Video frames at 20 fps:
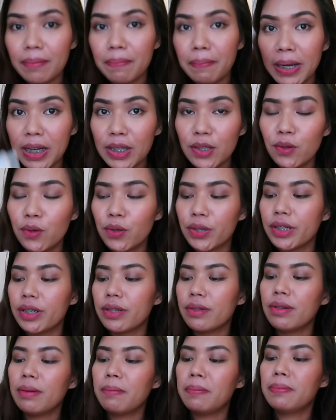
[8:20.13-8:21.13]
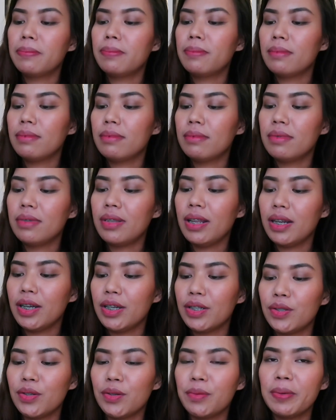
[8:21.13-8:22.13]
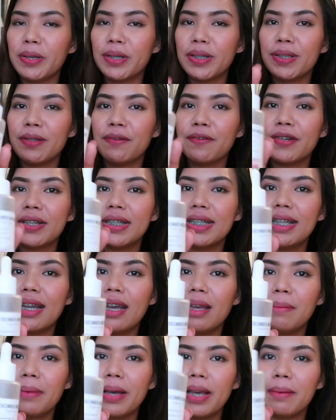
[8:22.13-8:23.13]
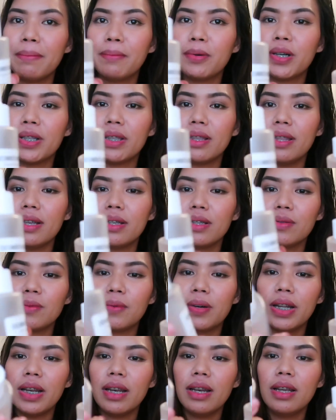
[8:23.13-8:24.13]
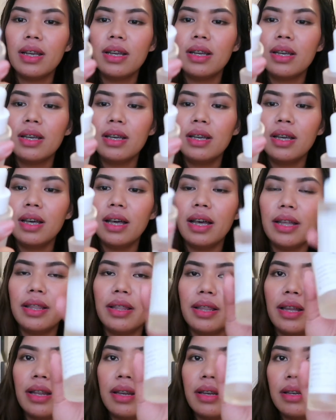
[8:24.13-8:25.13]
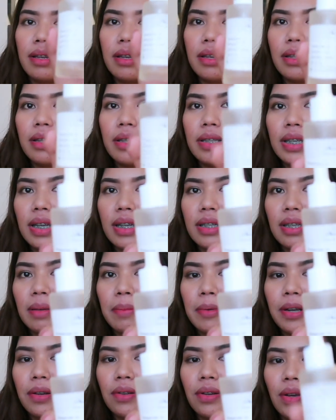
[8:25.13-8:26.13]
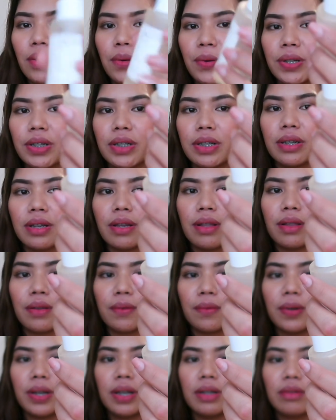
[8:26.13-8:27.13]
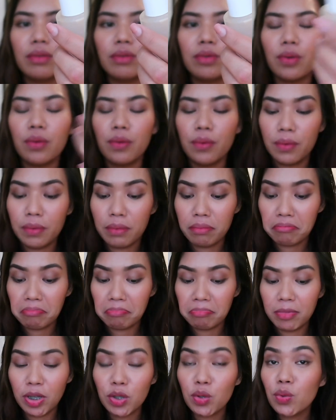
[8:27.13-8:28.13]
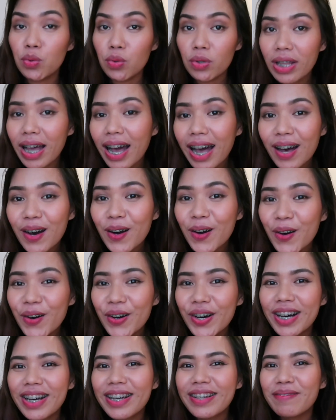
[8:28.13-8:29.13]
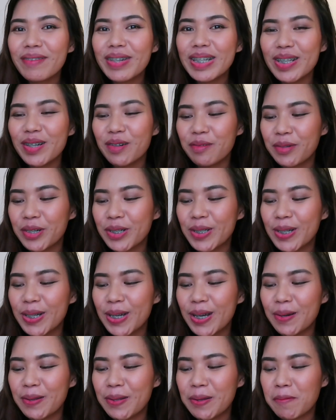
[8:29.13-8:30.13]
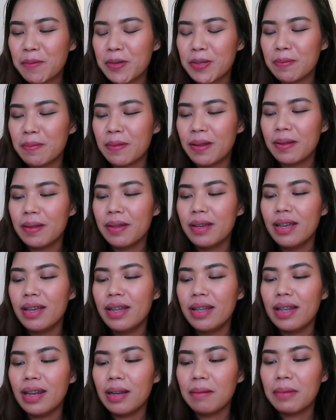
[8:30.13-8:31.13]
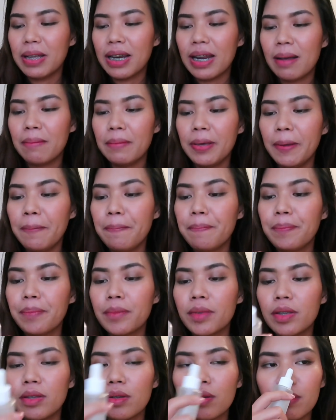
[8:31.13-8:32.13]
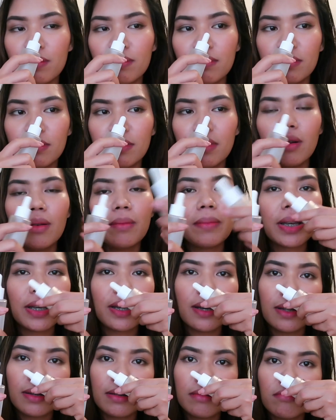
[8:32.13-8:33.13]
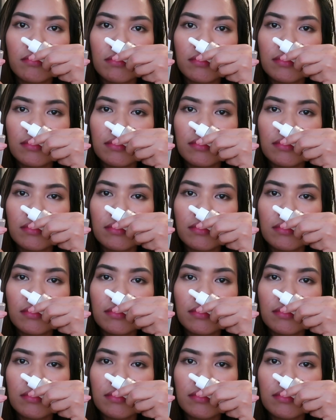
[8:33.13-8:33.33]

Pangatong order ko na talaga to because the first time I bought this one and then the second time around I ordered another one. So natuto na ako. Umorder na ako ng mas ng marami. So, oh my god.